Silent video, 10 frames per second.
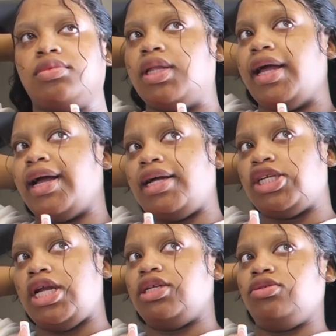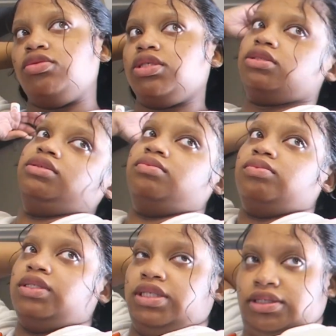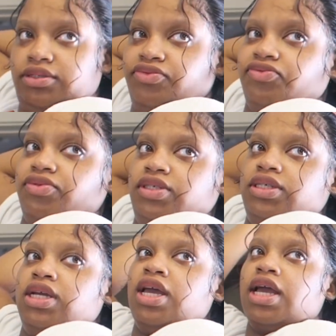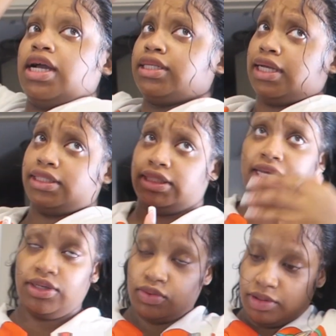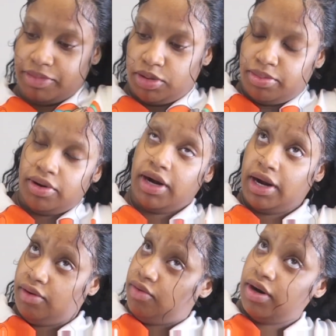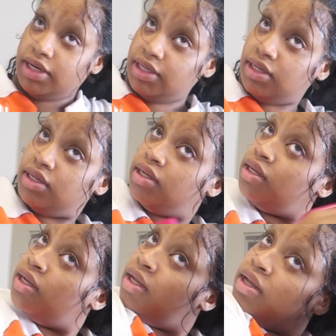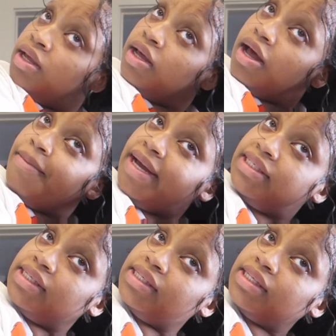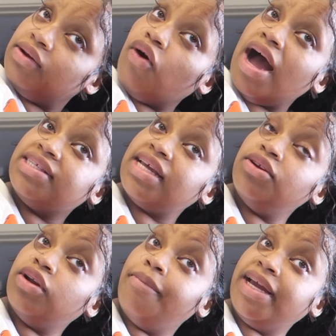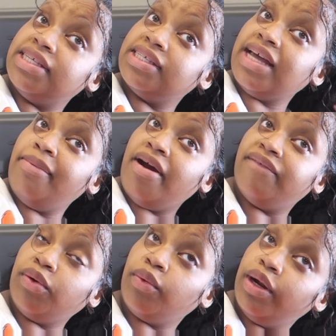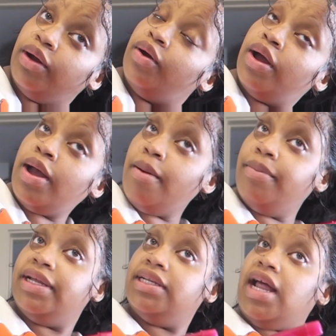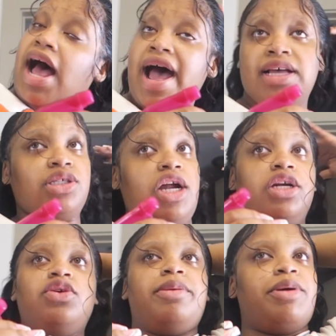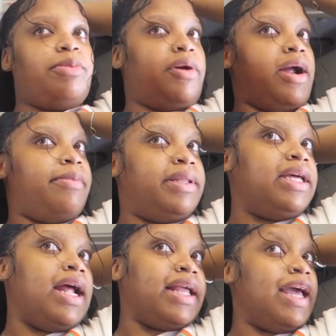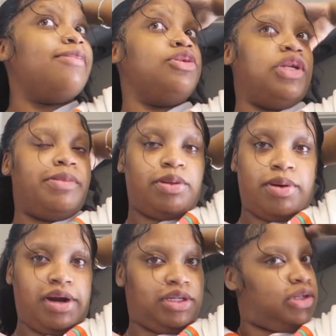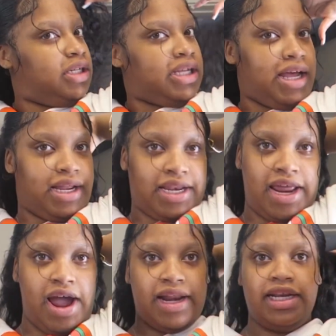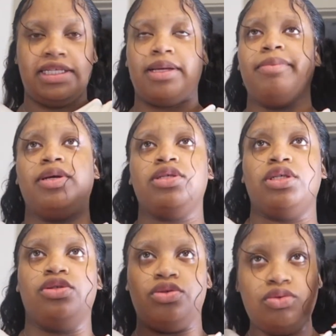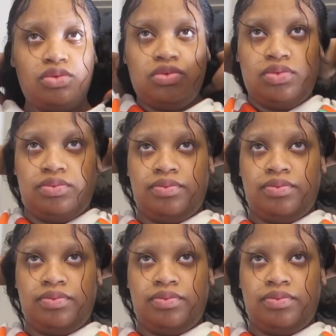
Like I tried to do something different, because I stay doing the middle part or a basic, well I stay doing a basic side part for real. But I have started doing the middle part, but then I kept doing the middle part. So it's like now I need something else to do.